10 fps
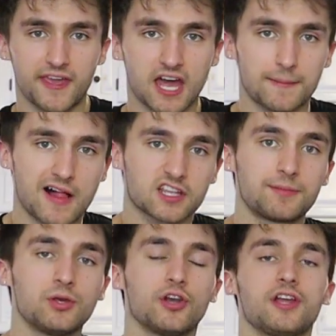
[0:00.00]
the Anabolic
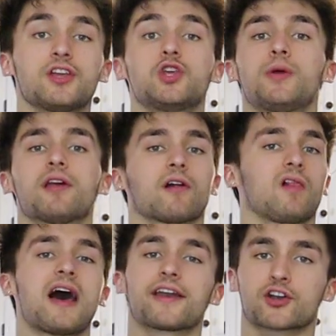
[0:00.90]
community, you hear a
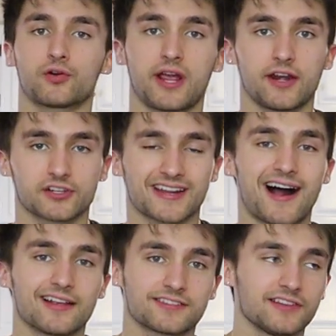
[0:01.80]
lot of creators
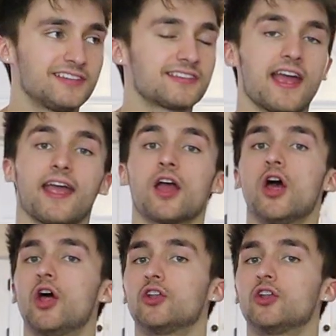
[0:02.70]
constantly saying,